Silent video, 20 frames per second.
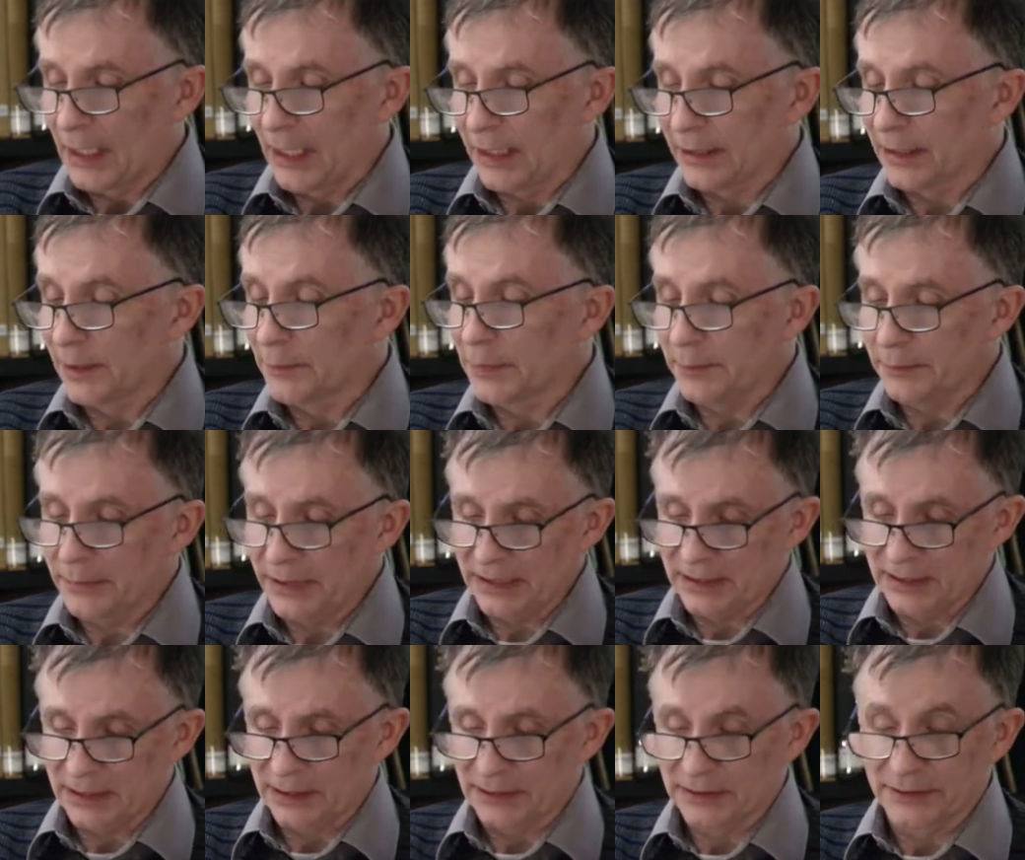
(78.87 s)
and there'll be
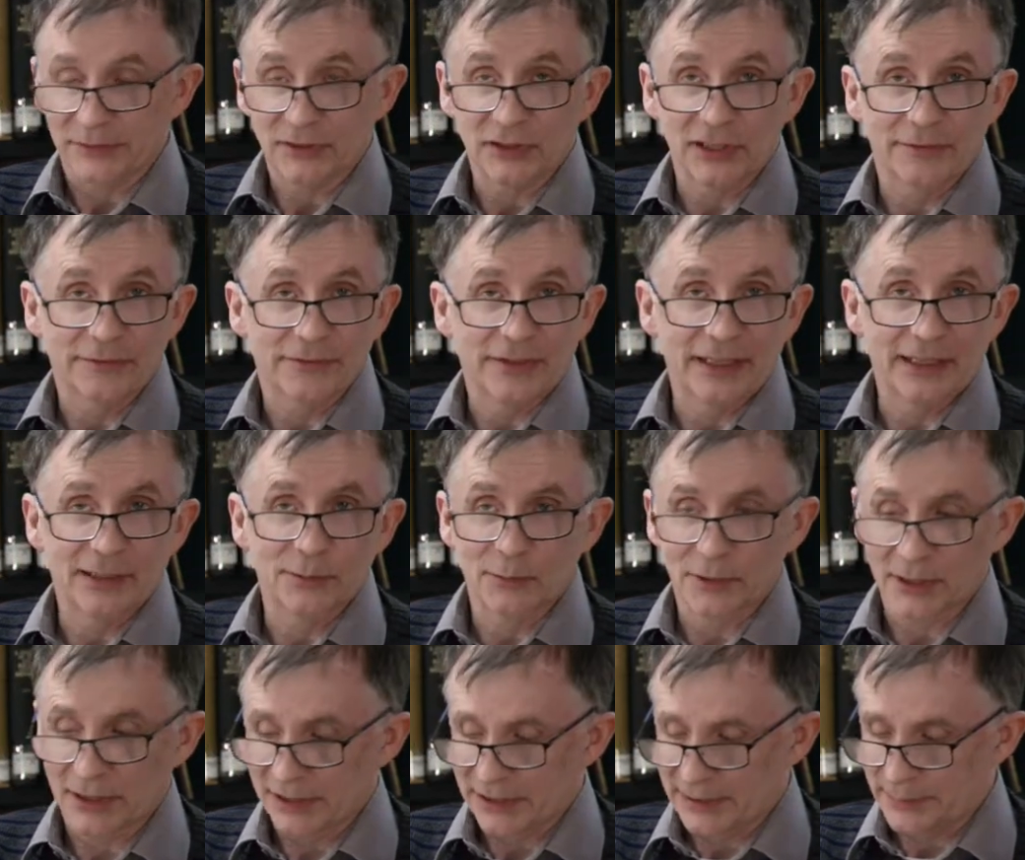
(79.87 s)
meetings of Sinn Féin the
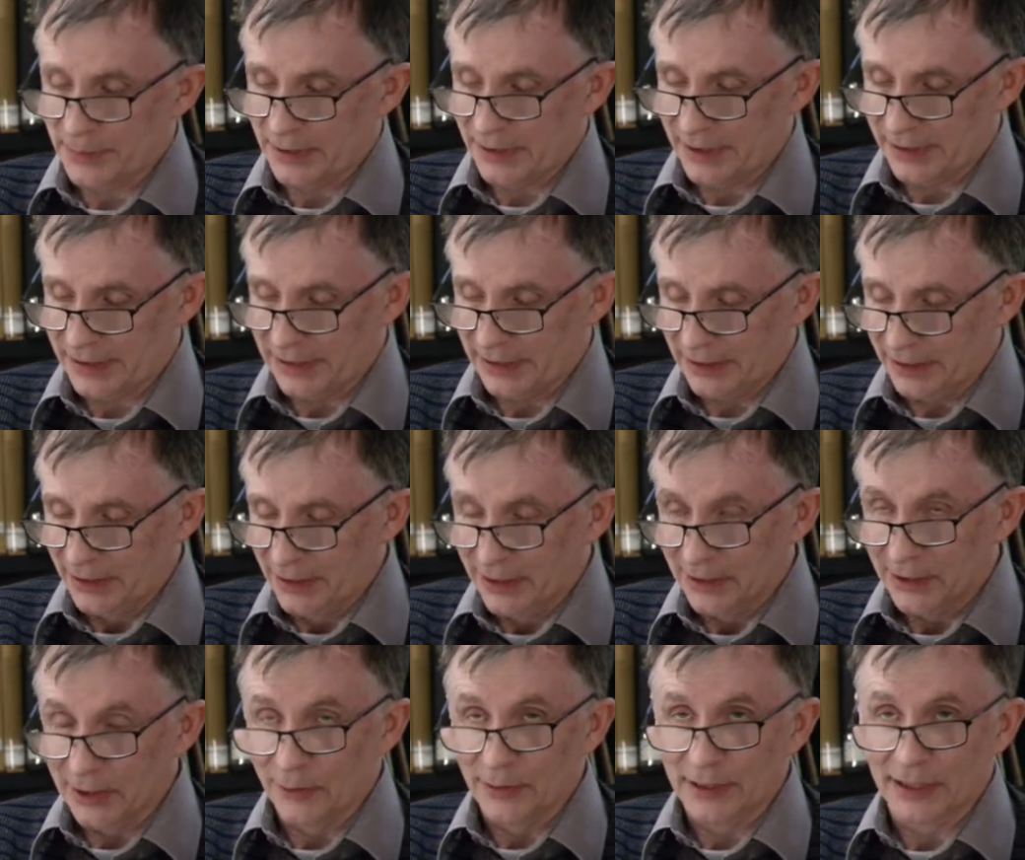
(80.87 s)
Workers' Party
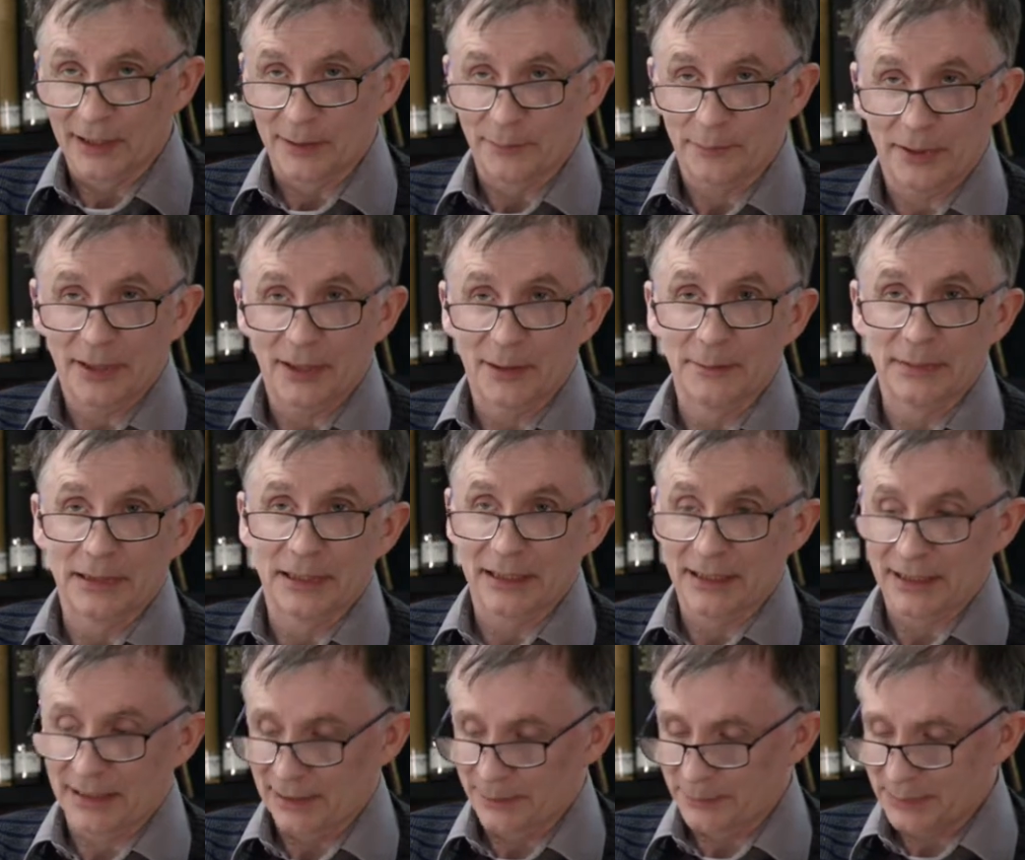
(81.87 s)
going on
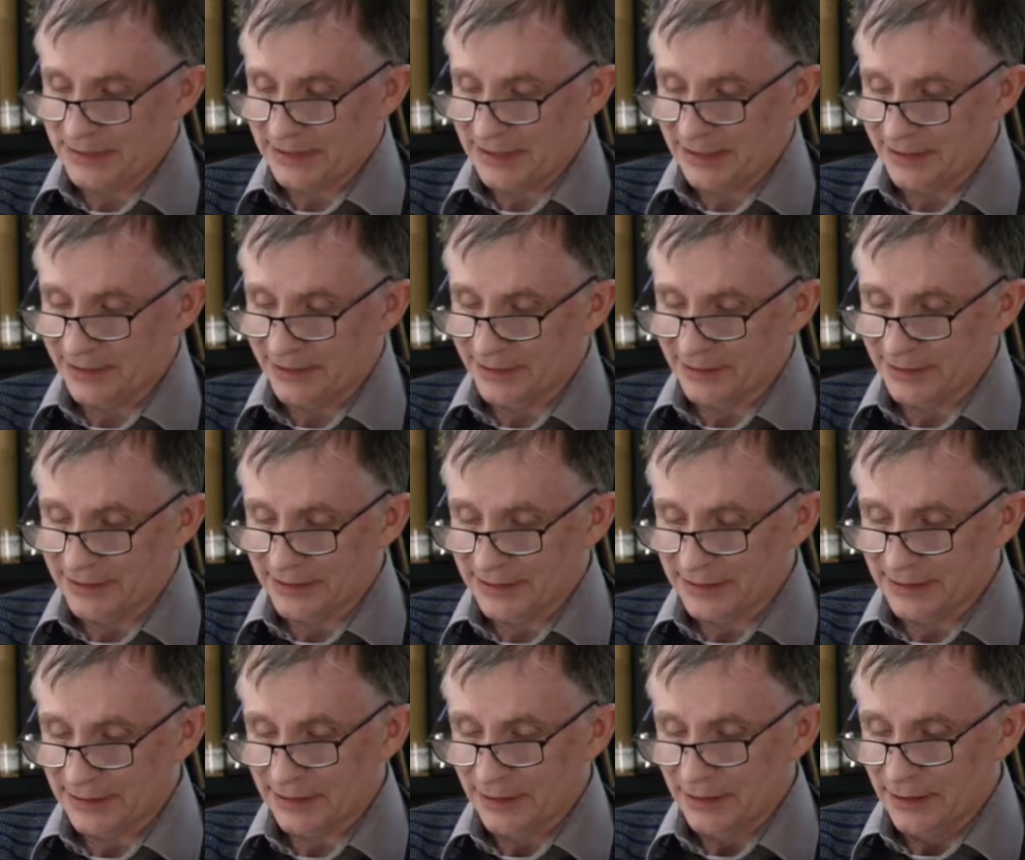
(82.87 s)
permanently
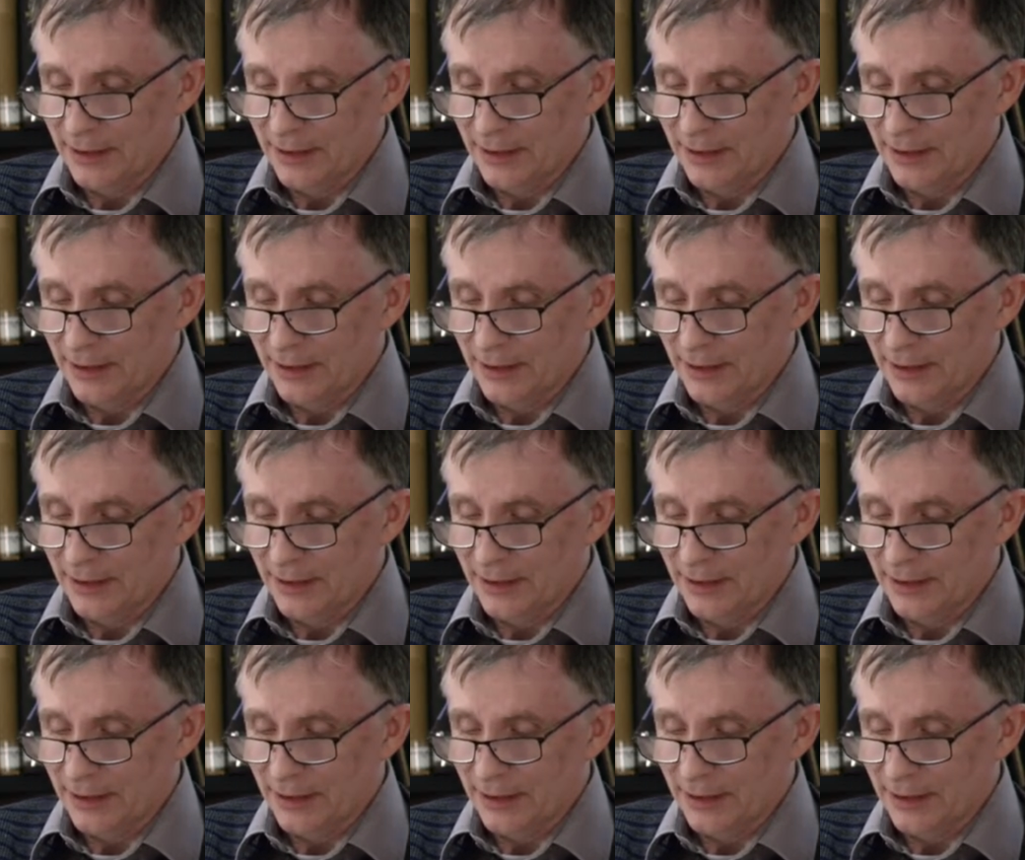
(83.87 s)
upstairs.